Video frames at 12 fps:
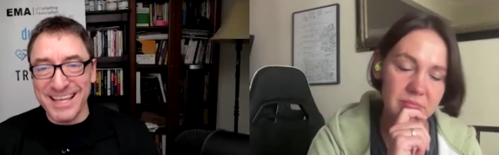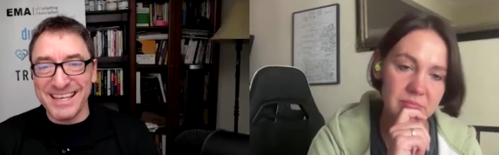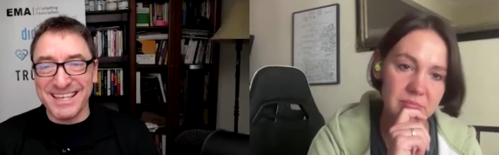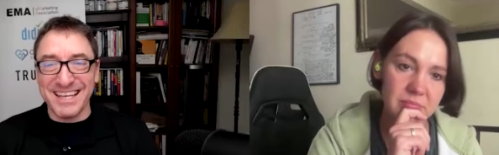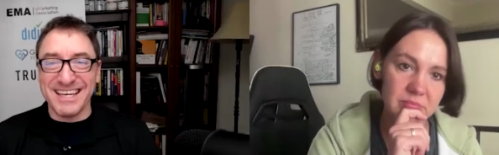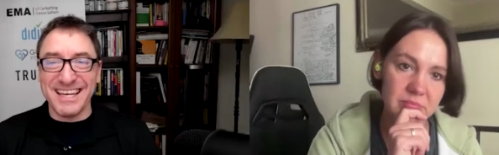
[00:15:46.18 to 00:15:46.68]

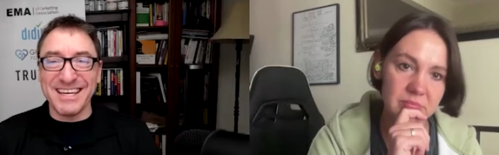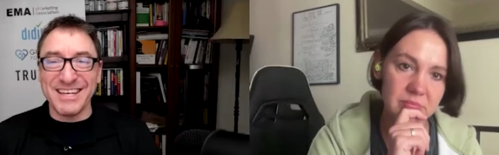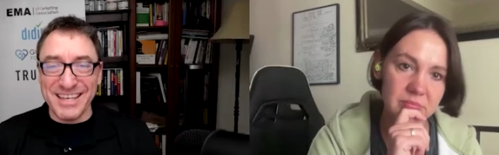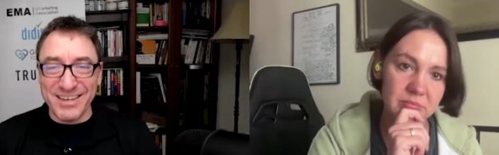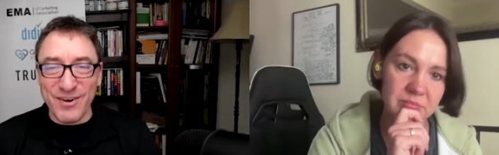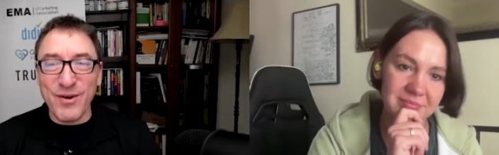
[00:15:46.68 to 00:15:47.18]
Speaker 1: it
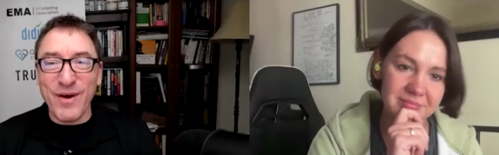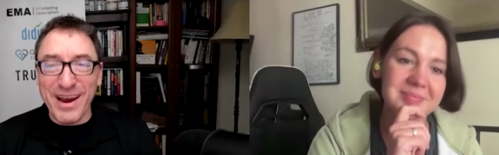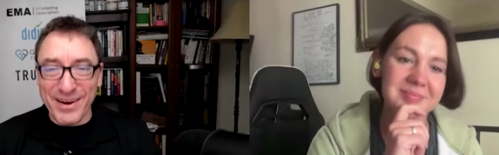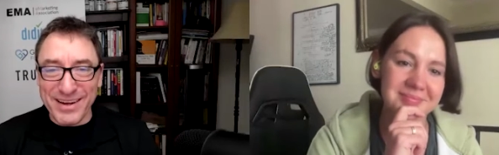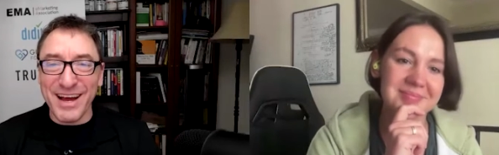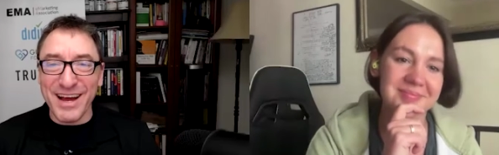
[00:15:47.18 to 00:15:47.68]
didn't
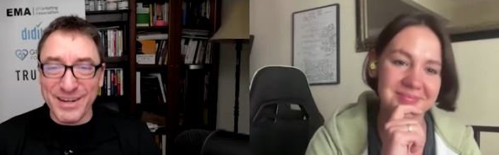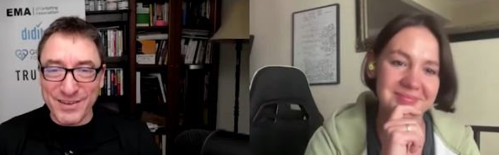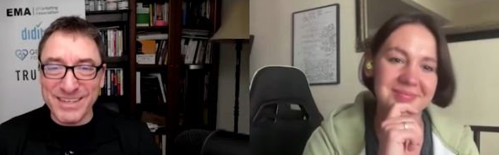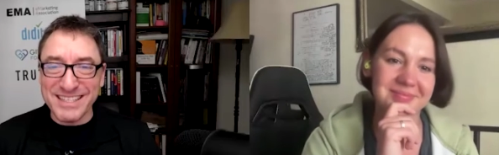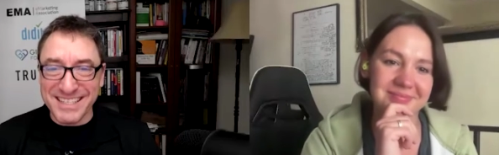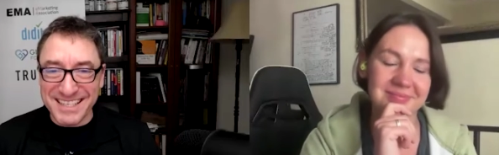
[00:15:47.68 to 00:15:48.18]
require a doctor
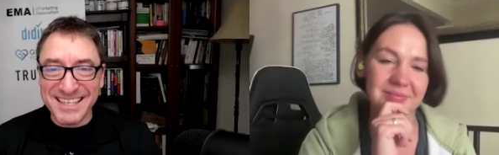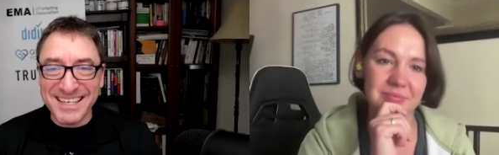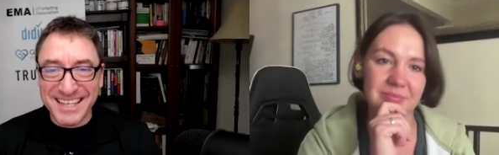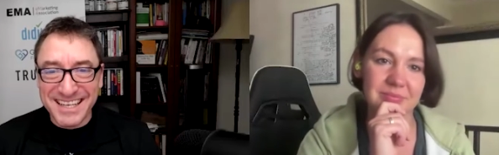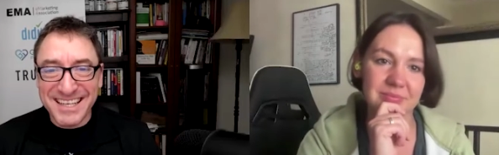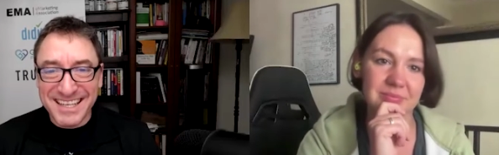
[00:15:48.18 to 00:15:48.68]
visit
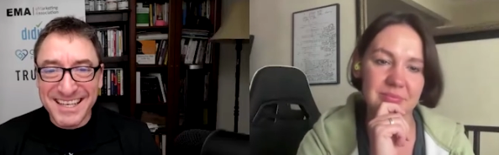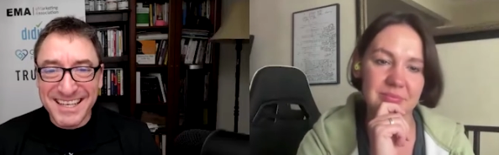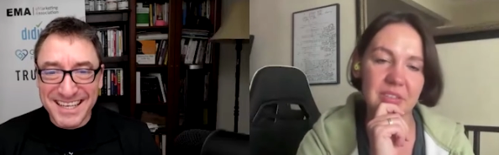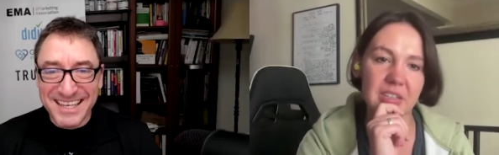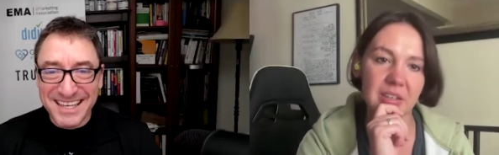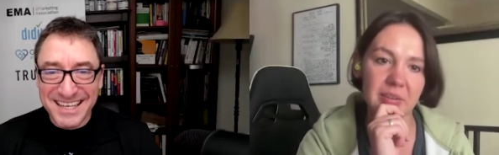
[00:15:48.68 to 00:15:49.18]

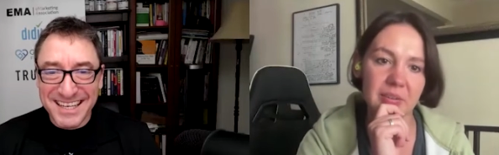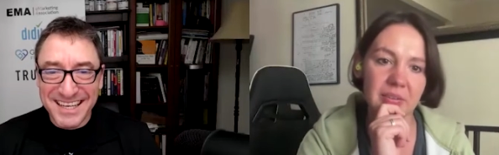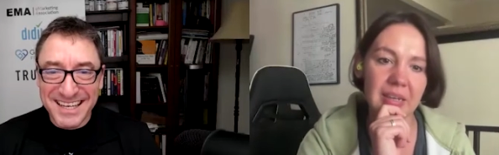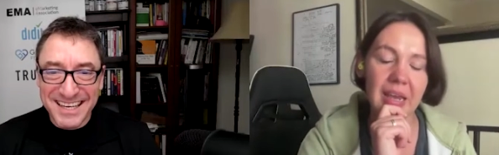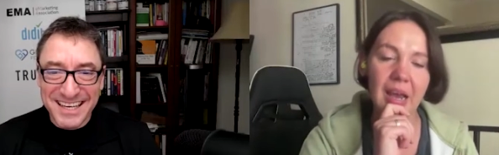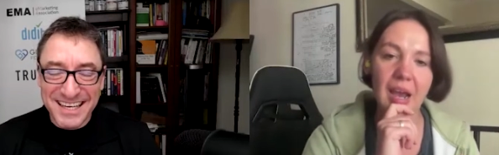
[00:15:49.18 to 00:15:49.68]
Speaker 2: yeah,
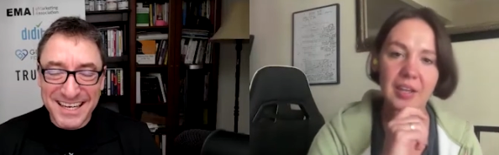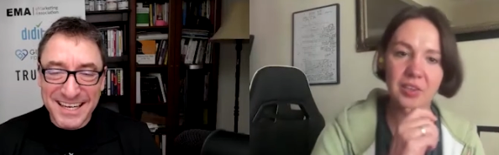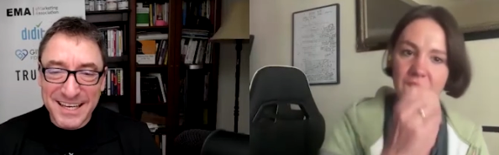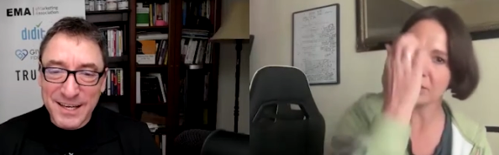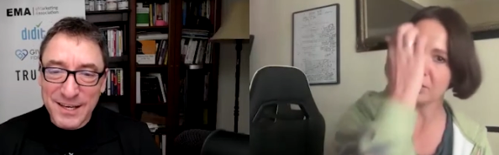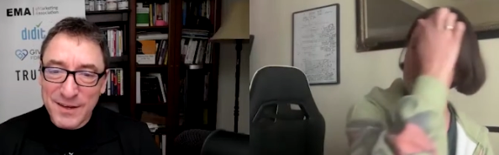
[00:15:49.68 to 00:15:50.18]

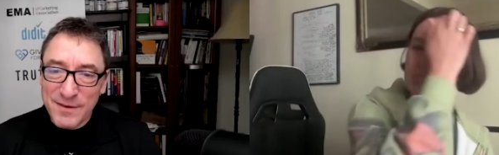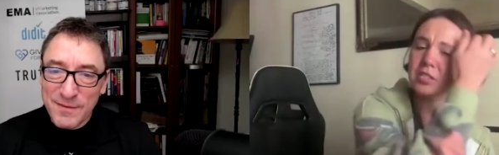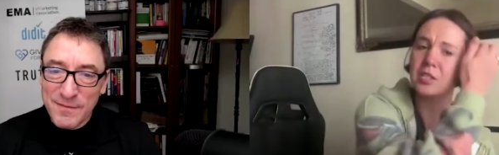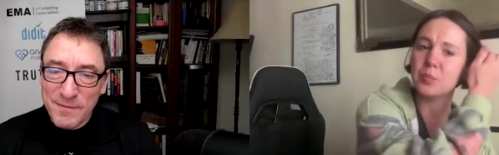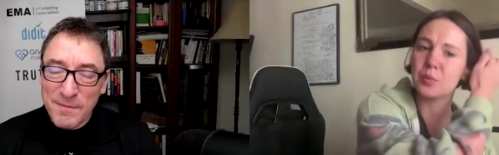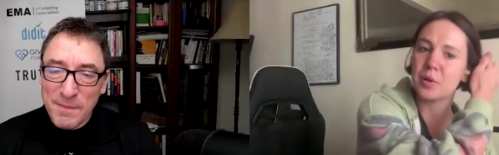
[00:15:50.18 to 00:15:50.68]
I think this
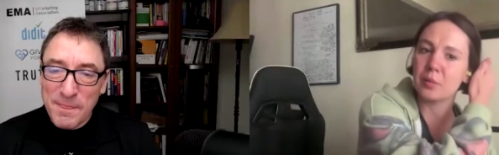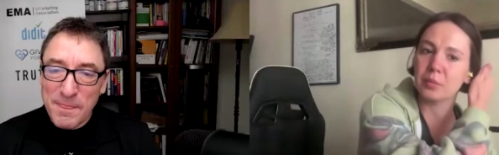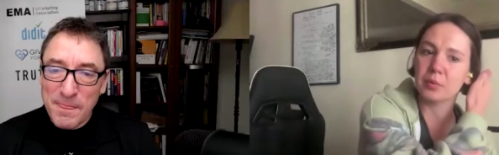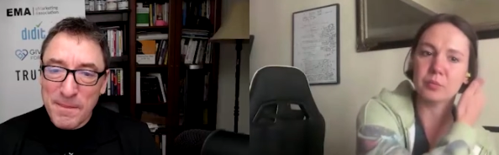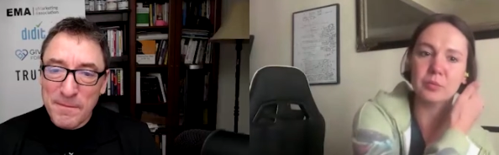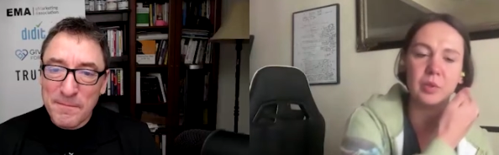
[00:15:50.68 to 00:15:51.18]
is the
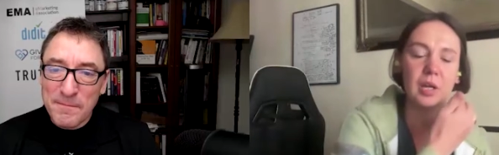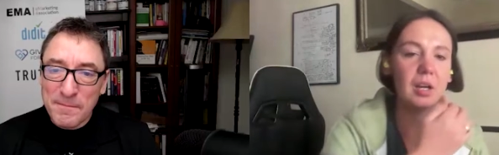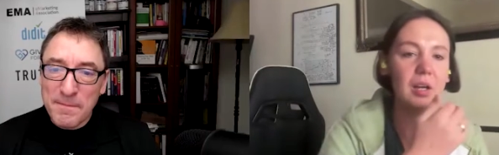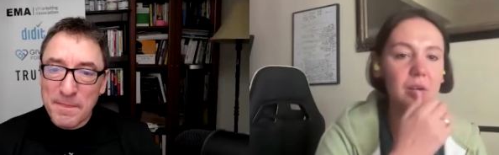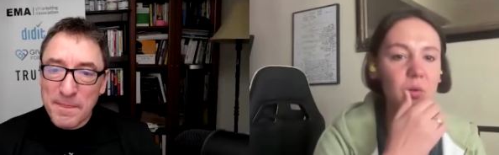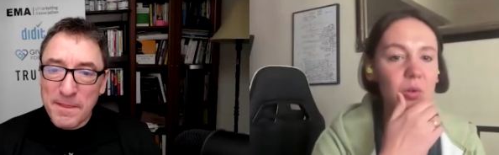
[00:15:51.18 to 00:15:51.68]
problem,
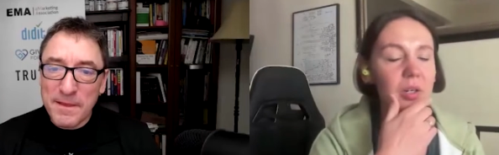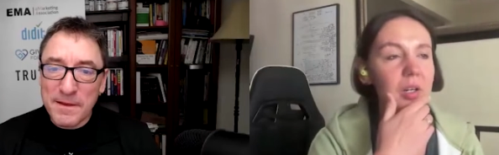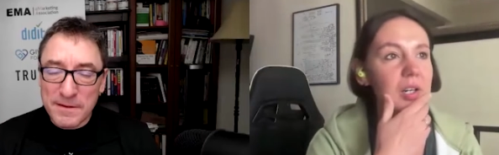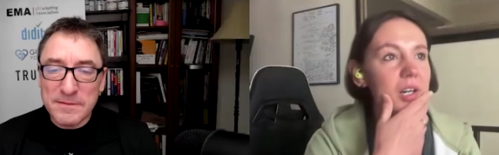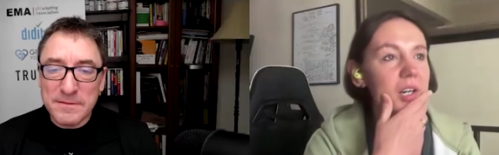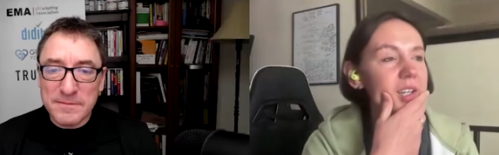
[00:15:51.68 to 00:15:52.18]
uh,
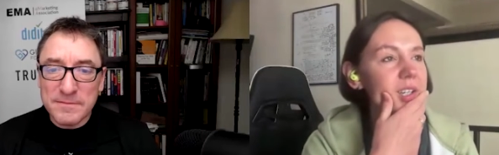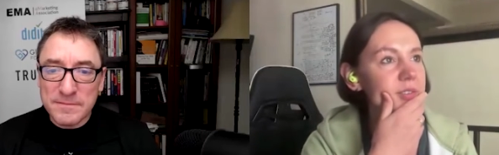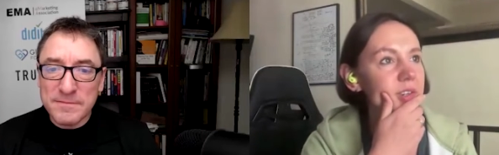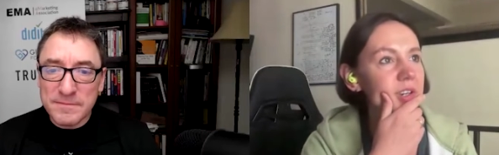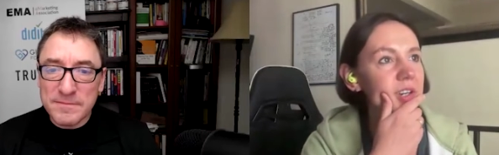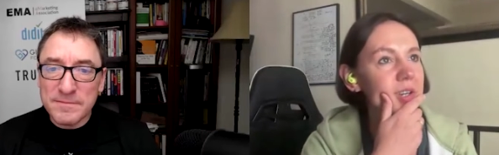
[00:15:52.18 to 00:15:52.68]
or, or
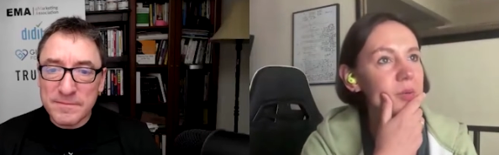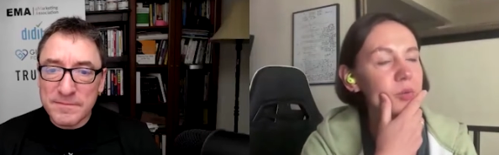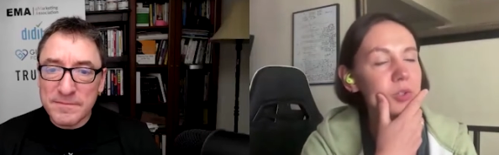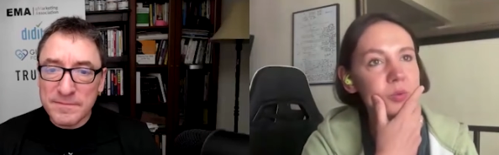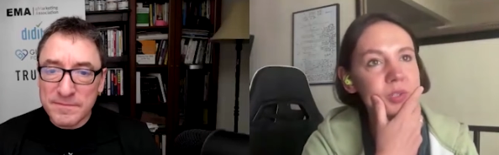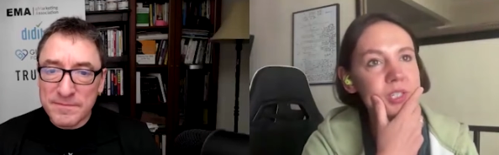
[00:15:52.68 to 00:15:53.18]
kind of I
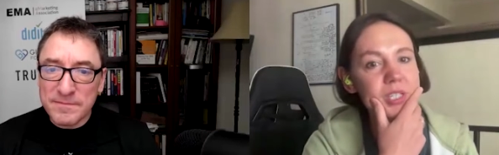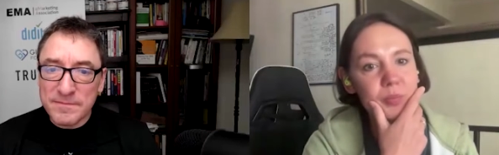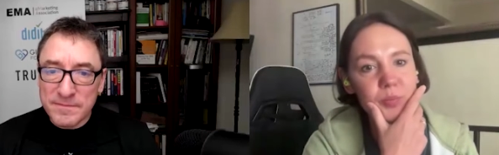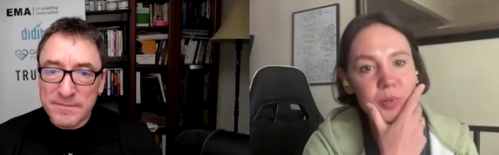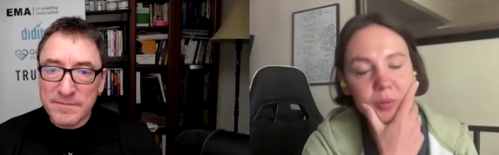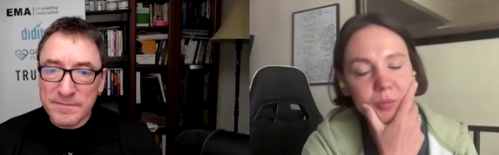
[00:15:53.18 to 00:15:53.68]
don't want to
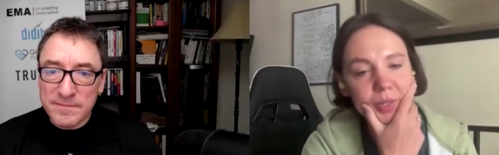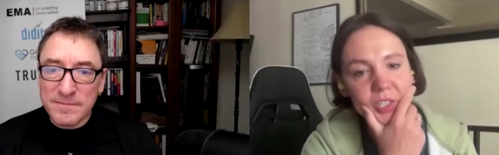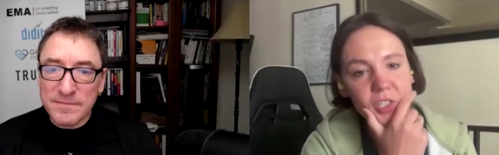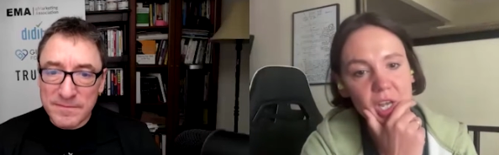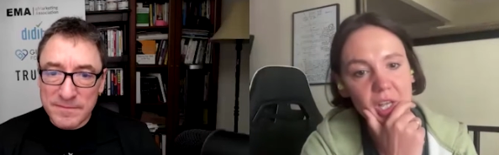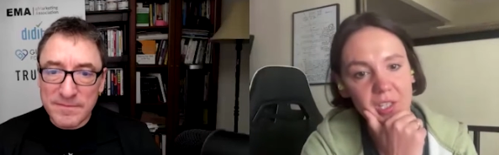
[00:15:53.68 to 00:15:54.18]
say problem,
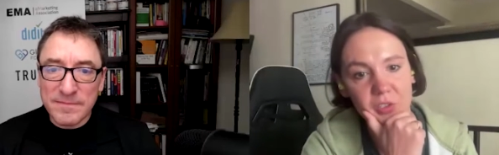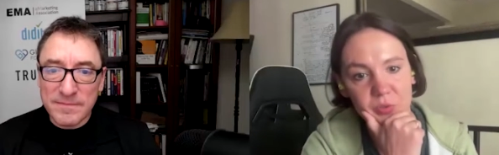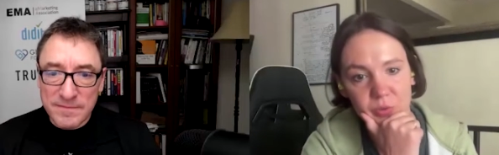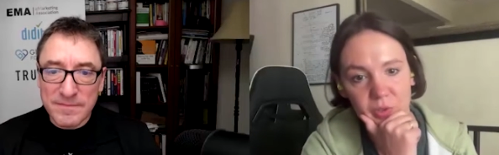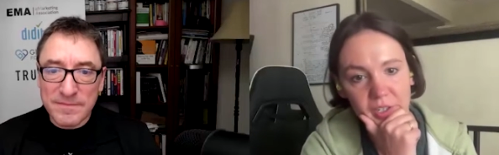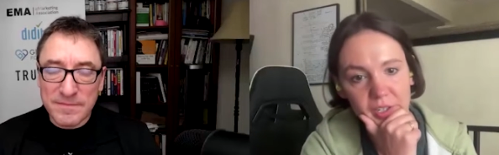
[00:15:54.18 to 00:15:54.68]
a
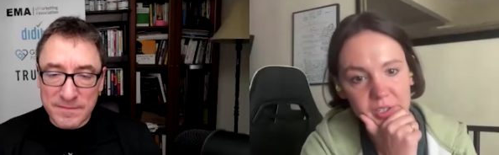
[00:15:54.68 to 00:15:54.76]
challenge for